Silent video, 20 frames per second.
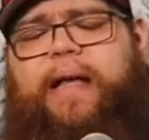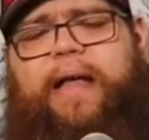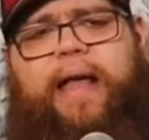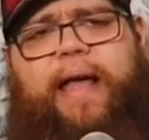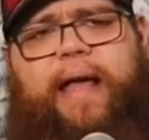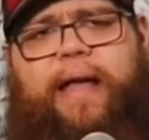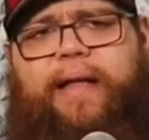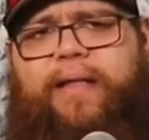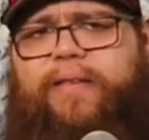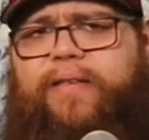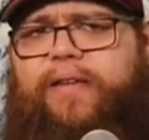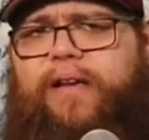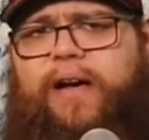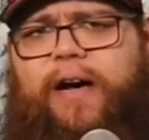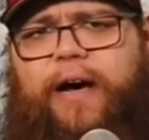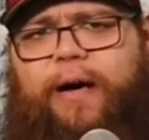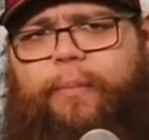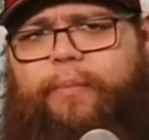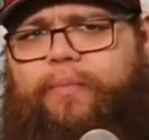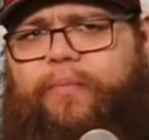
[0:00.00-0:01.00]
And,
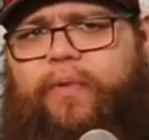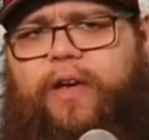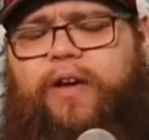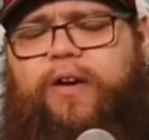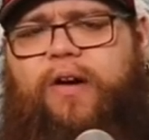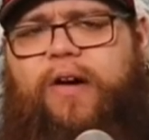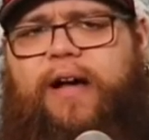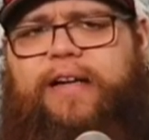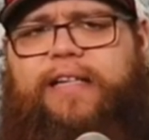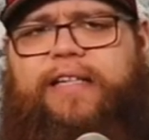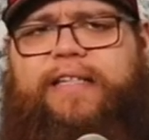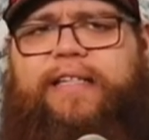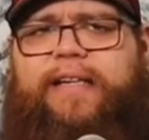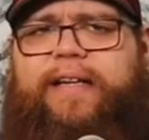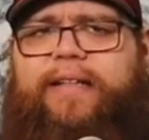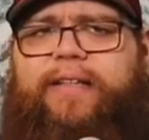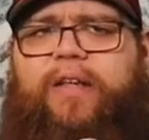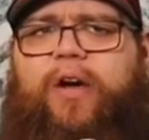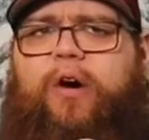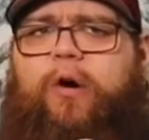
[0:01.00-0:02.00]
you know, I just
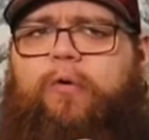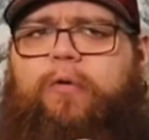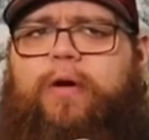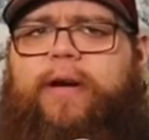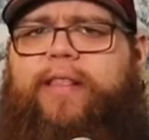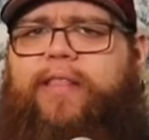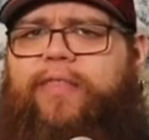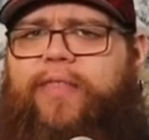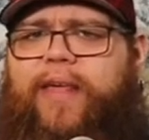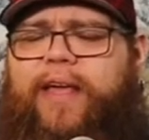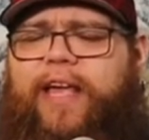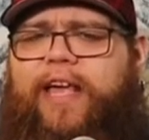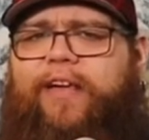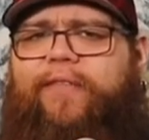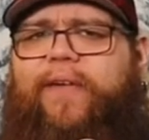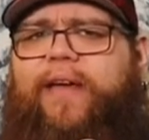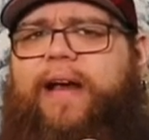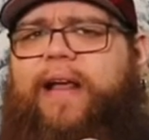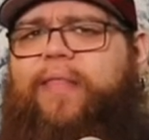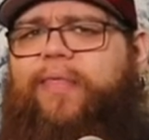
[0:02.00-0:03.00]
didn't know what to think
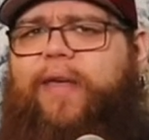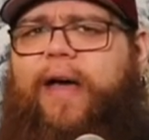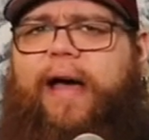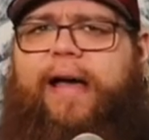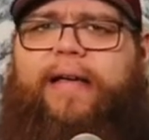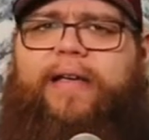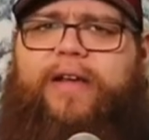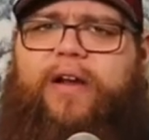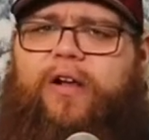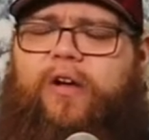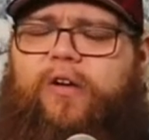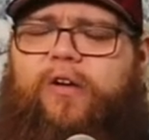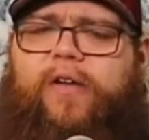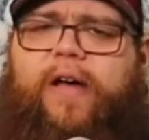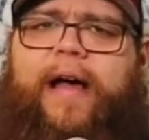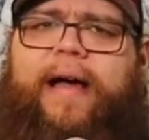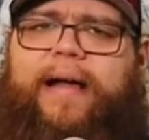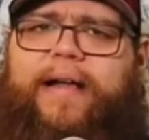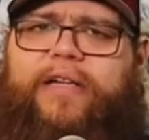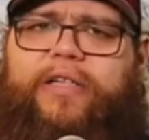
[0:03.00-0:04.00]
of it. I thought, you know,
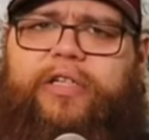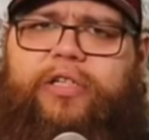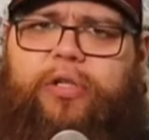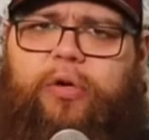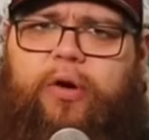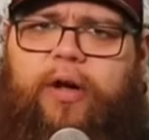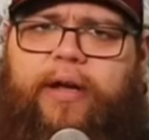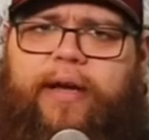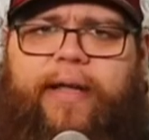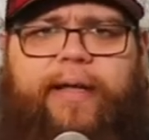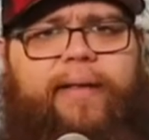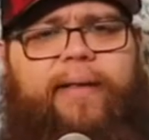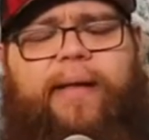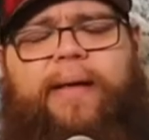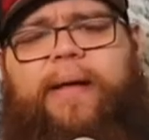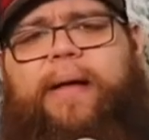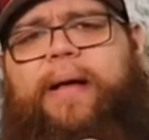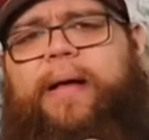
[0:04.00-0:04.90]
I enjoyed it.